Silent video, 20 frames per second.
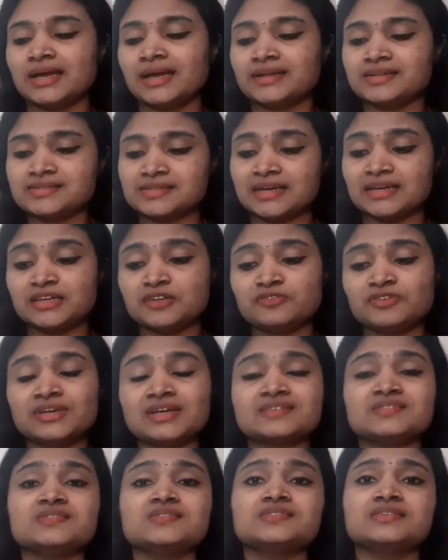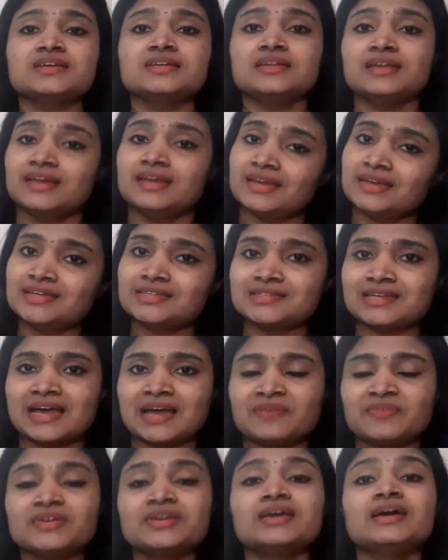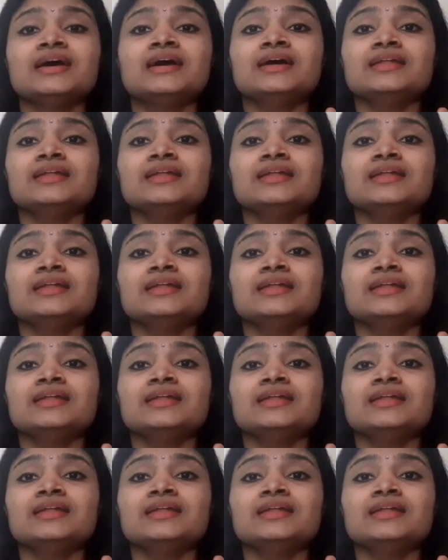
and scientific assistant A is having